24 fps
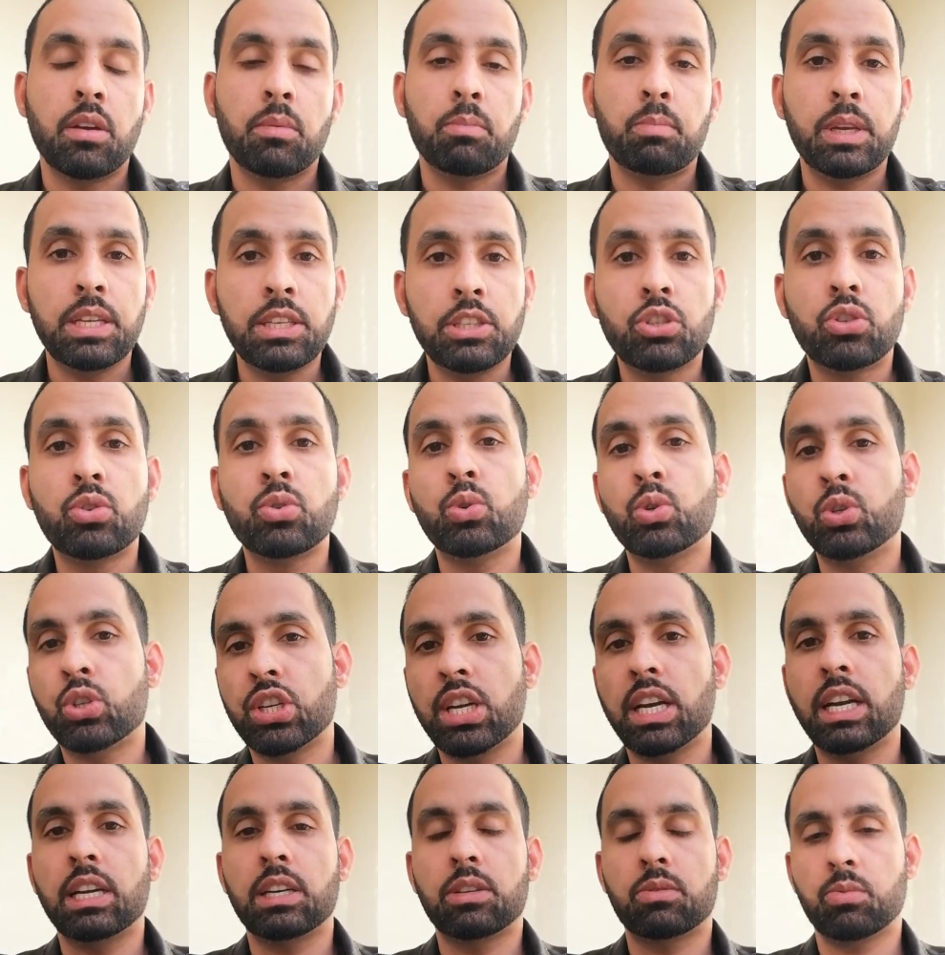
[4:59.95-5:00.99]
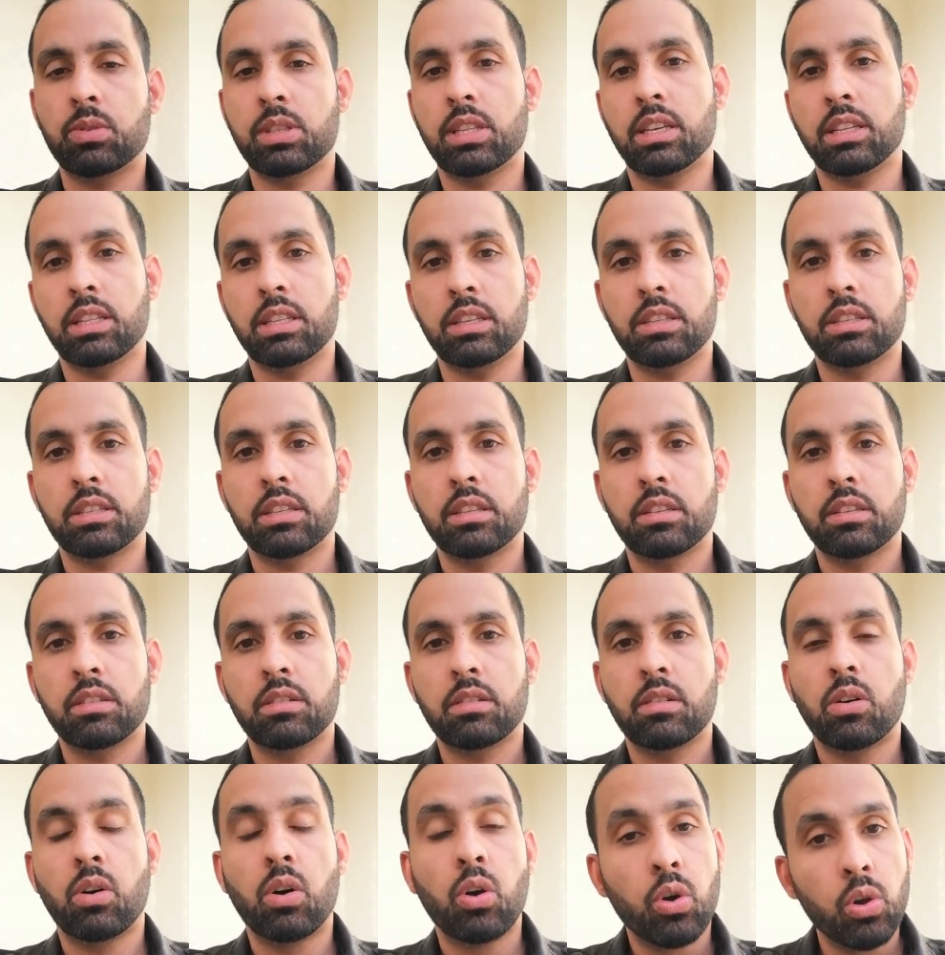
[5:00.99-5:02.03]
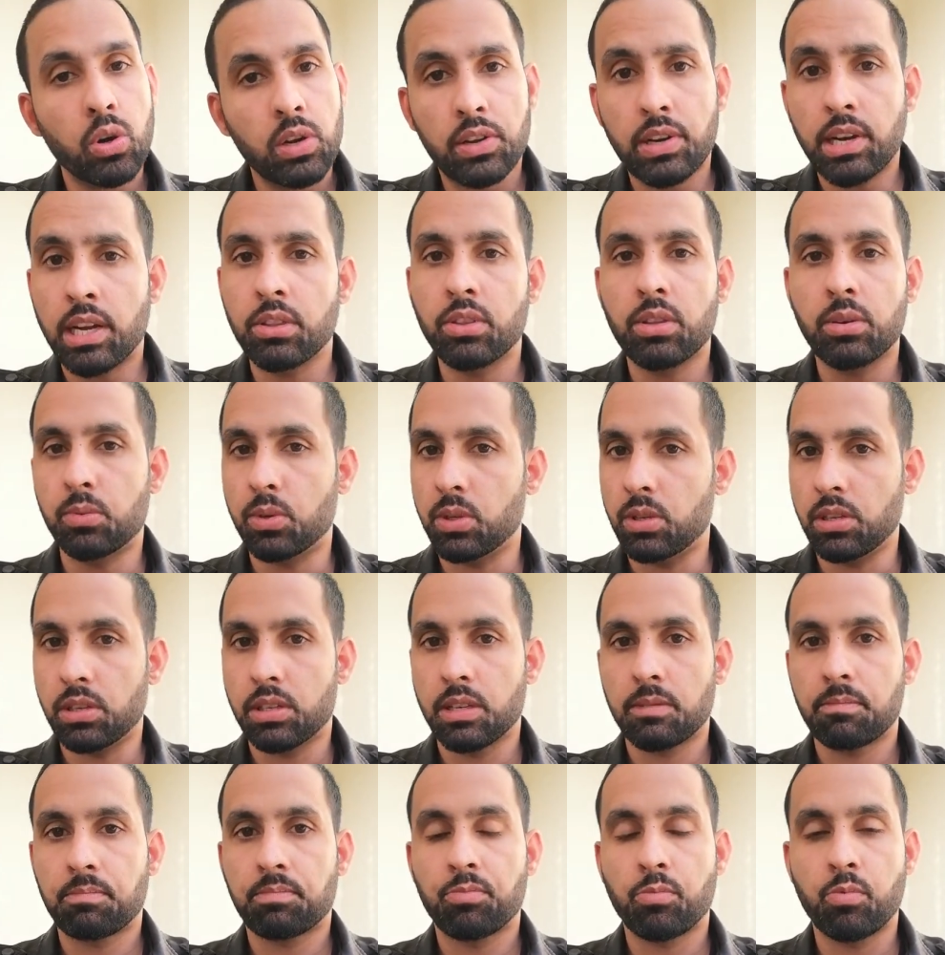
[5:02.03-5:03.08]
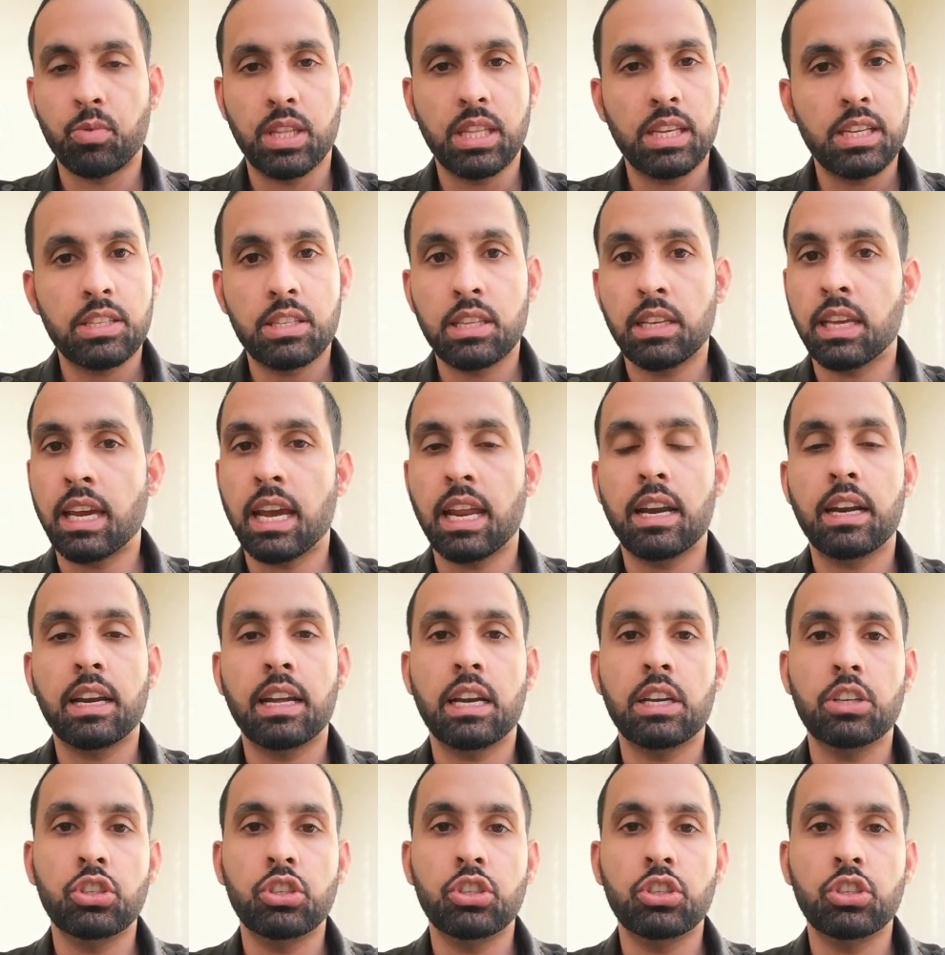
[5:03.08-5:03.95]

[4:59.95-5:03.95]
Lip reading: please do share it with others all around the world, whether it's in Canada,